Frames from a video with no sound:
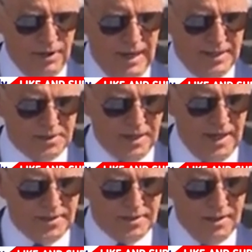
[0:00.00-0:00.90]
the United
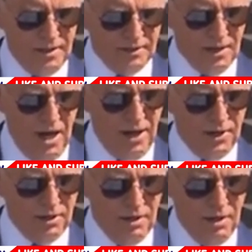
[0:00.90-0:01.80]
States to
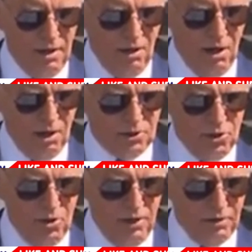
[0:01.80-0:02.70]
honor our
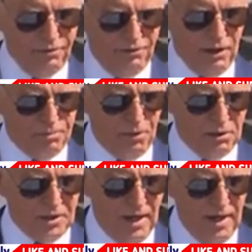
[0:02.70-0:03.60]
250th
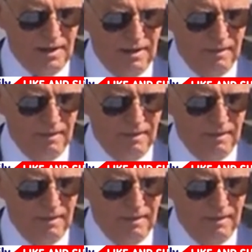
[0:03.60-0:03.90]
birthday.